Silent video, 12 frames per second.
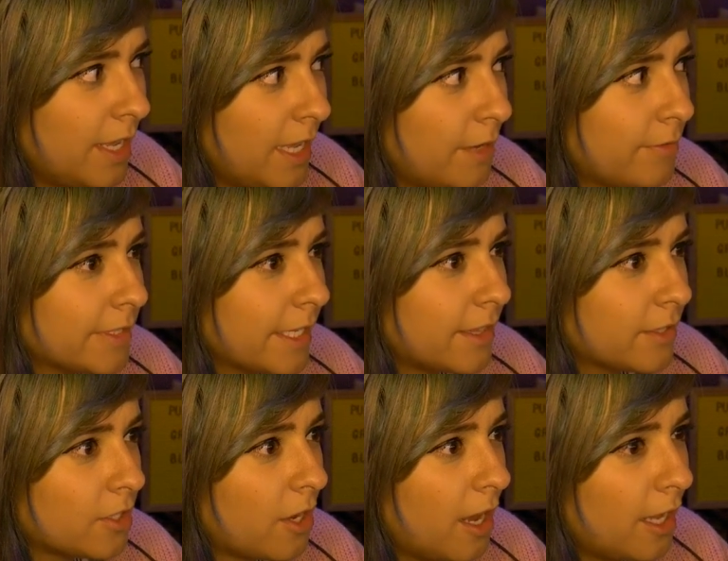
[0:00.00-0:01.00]
He was, like,
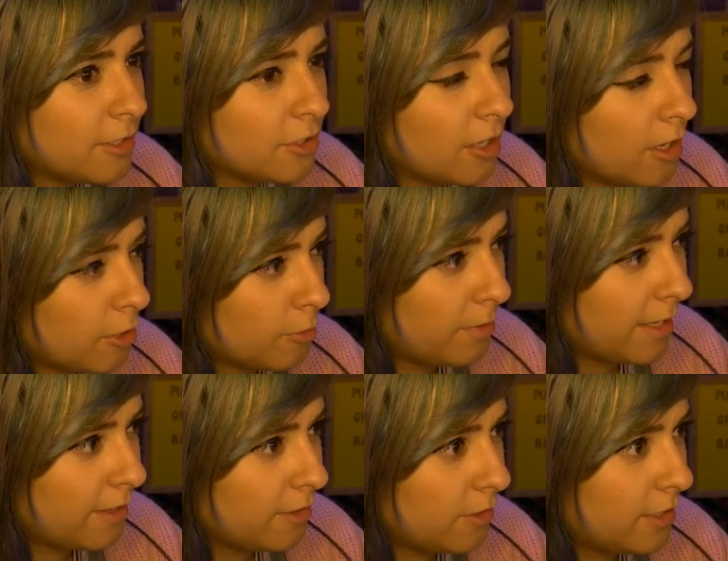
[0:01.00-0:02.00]
this hot soccer
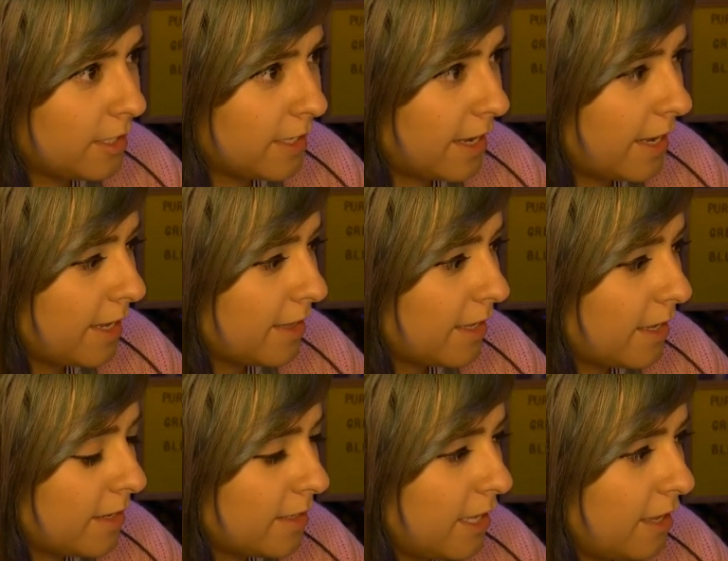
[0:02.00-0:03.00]
player-looking guy
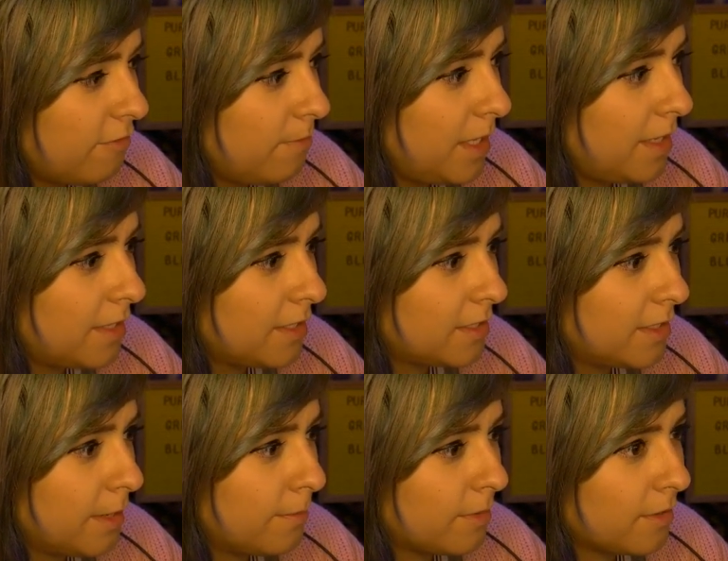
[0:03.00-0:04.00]
that gave me his
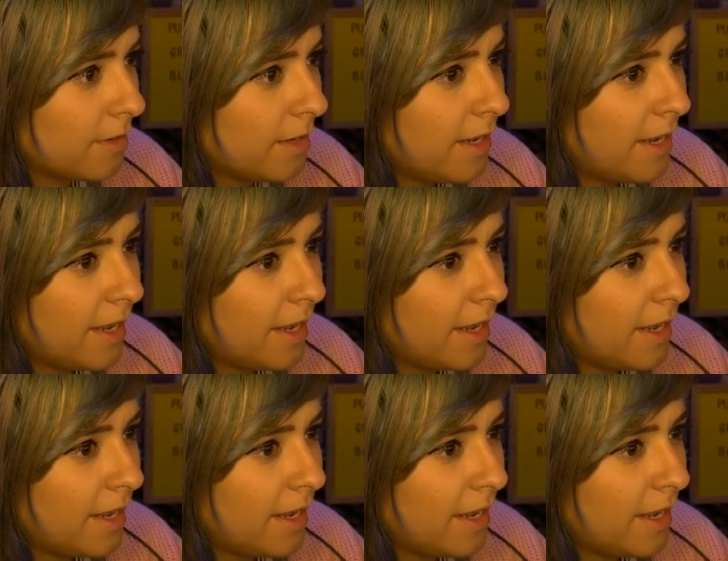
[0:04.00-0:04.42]
number.